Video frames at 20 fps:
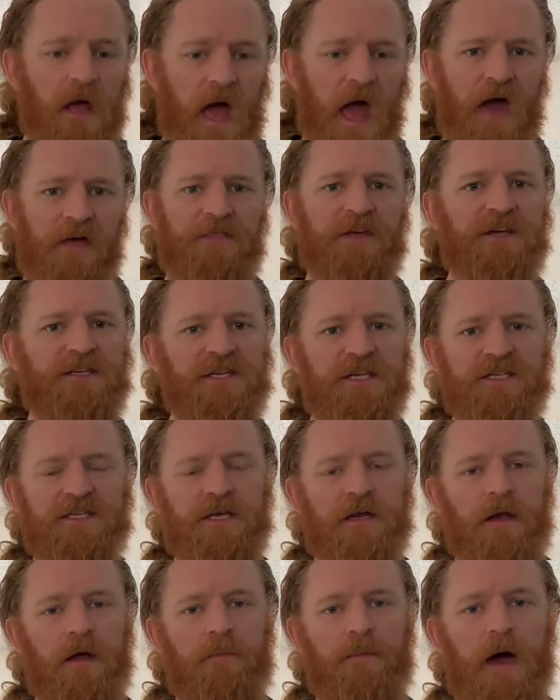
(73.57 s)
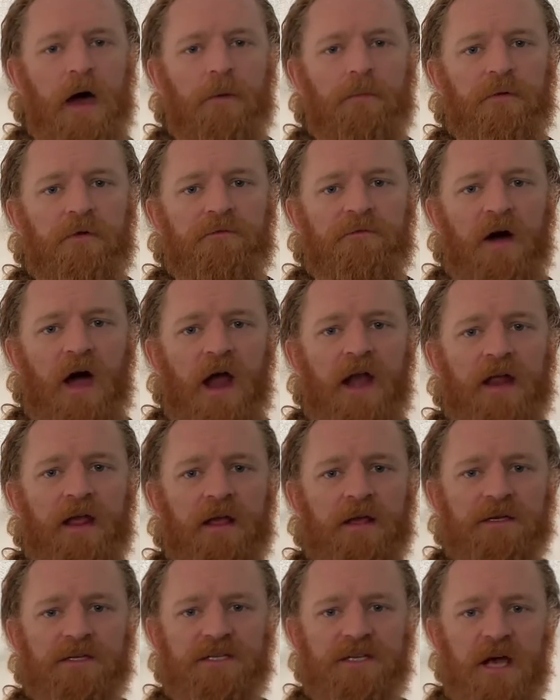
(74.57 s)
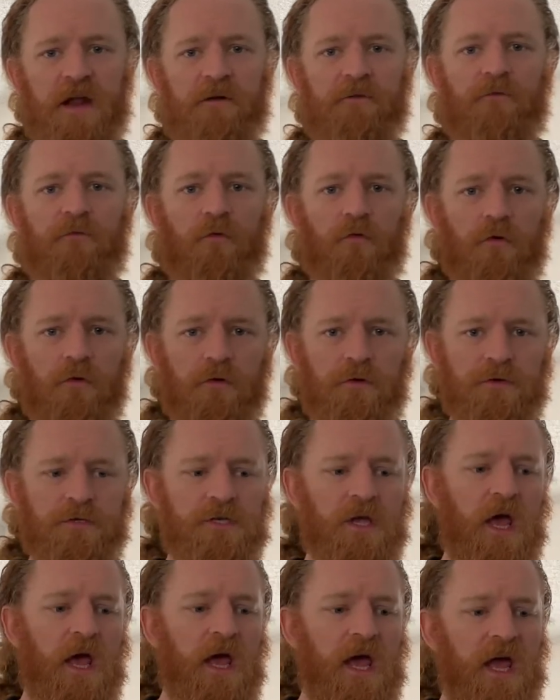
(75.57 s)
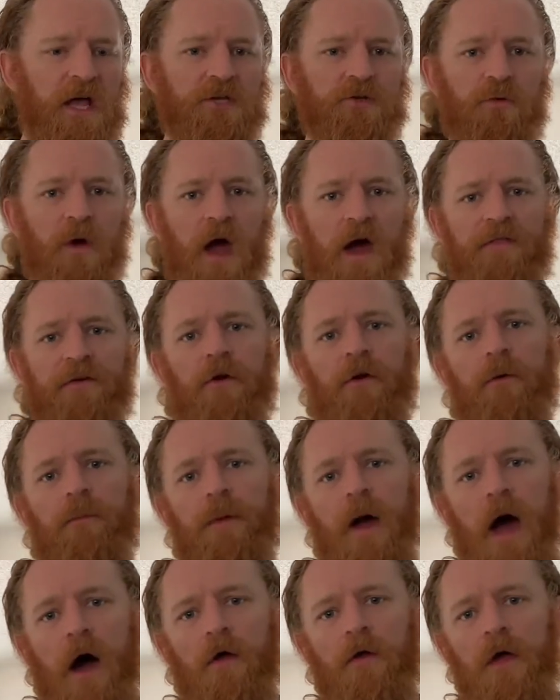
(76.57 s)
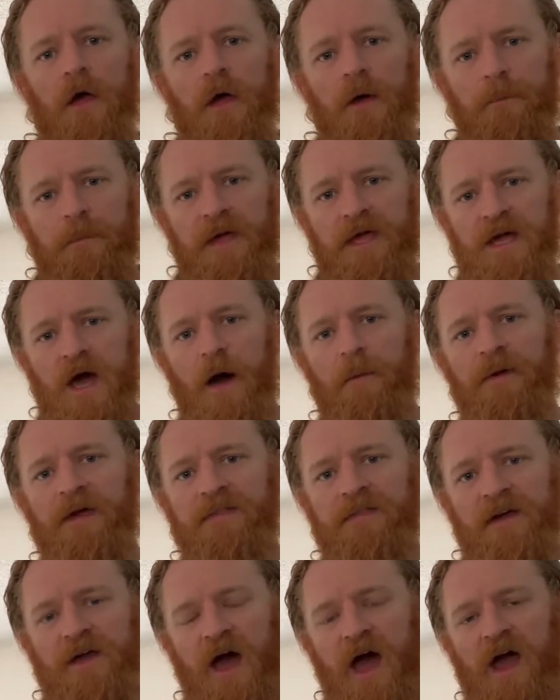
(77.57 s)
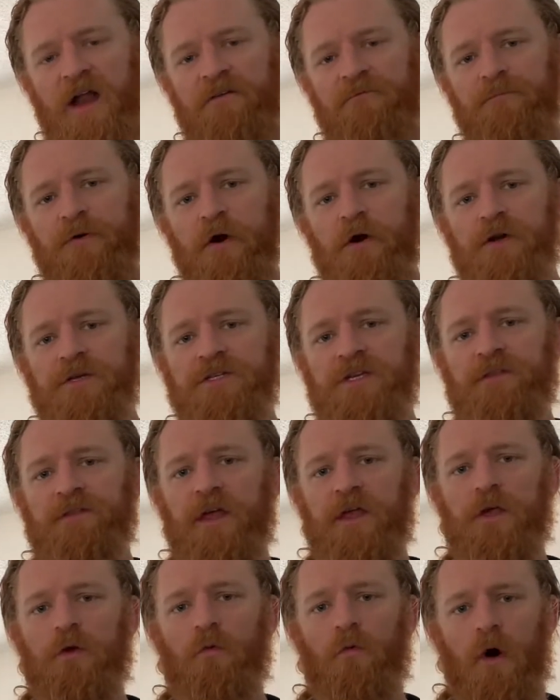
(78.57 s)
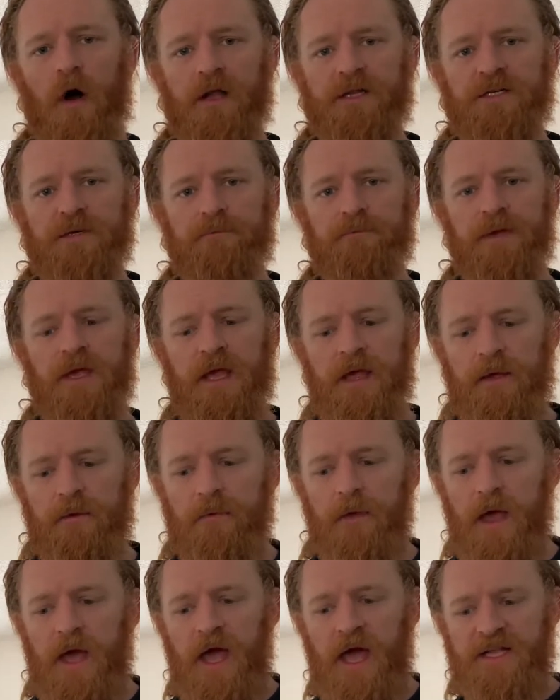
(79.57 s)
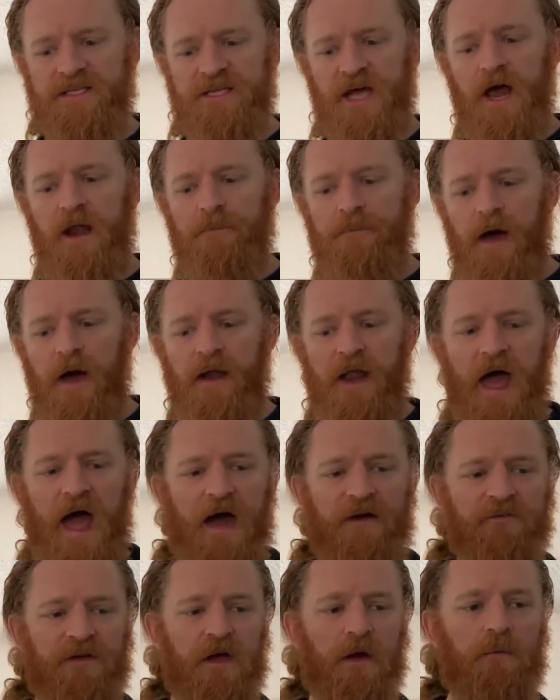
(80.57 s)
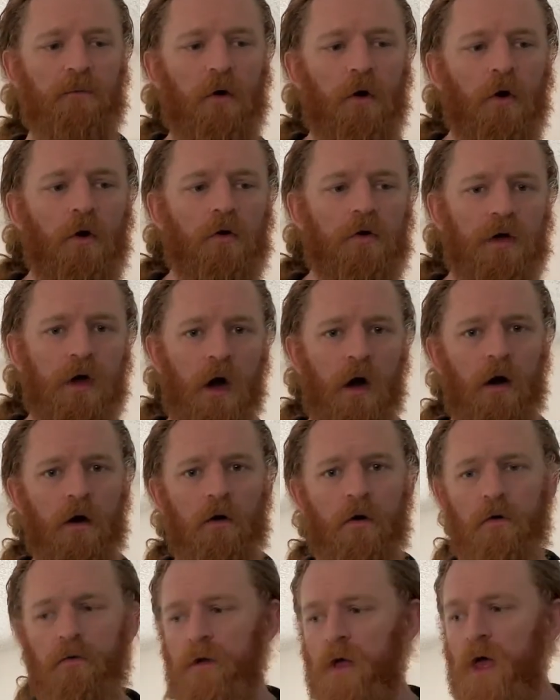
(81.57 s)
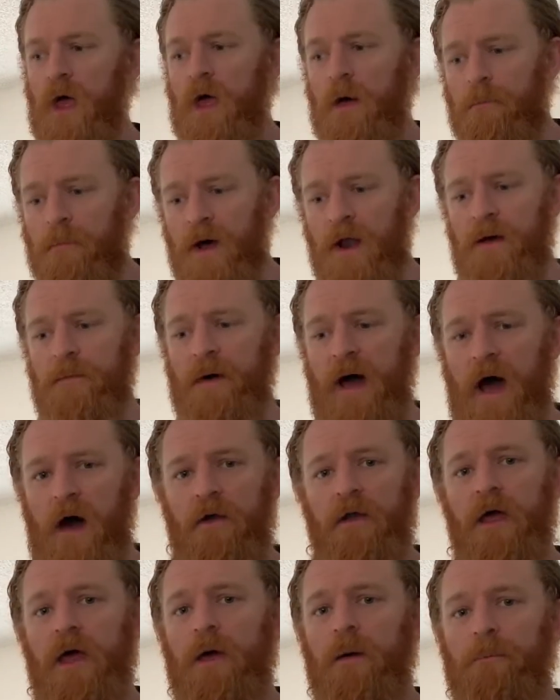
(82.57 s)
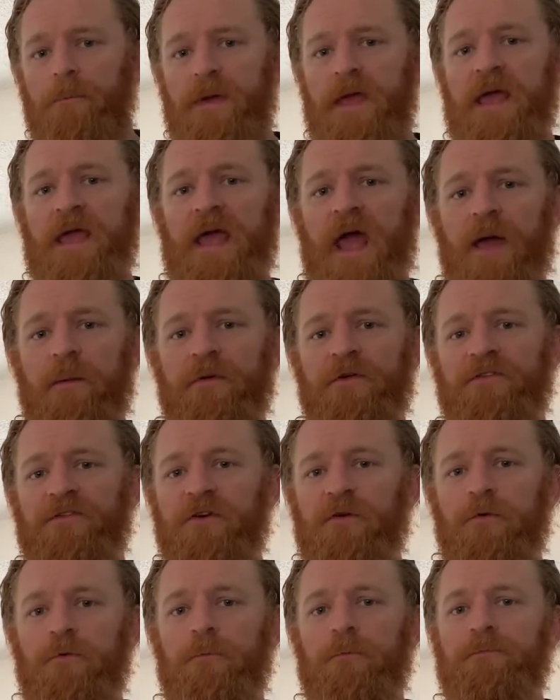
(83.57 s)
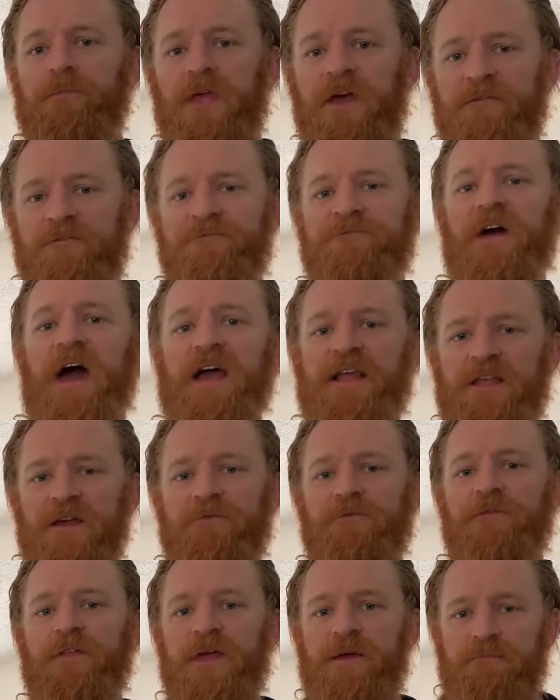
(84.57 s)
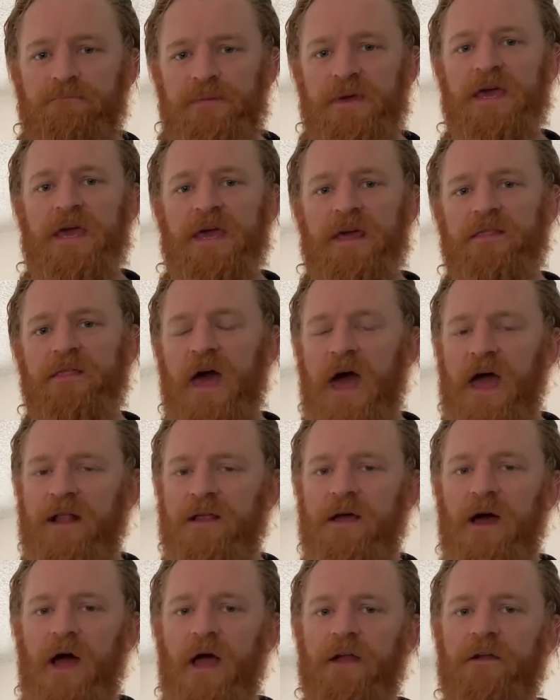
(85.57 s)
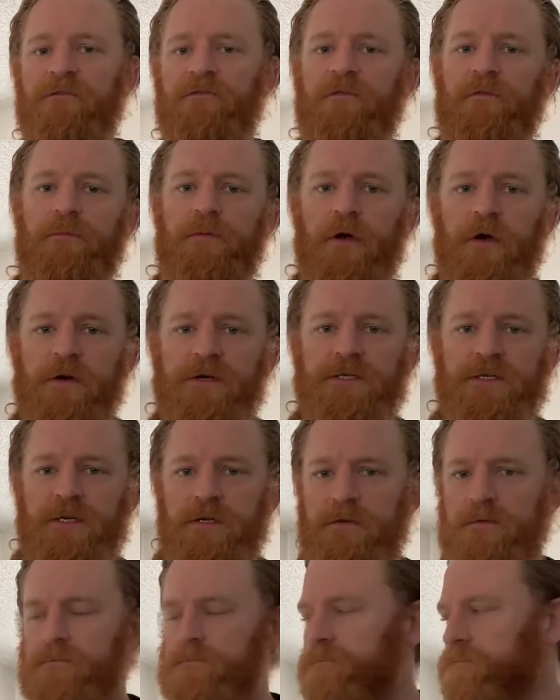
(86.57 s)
Ethics isn't about providing a set of rules. It's rather about becoming the kind of person that you want to be. It's not about having a moral code, but about being able to effectively be that kind of a person.